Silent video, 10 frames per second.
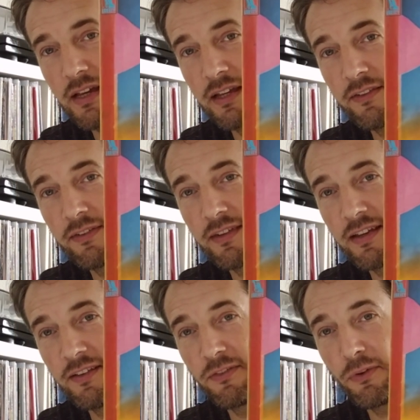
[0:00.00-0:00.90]

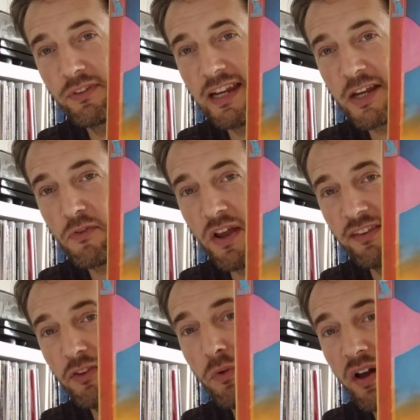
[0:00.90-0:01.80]
it's totally
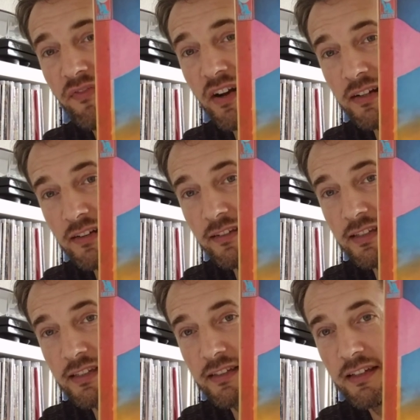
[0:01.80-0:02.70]
crazy to have found this.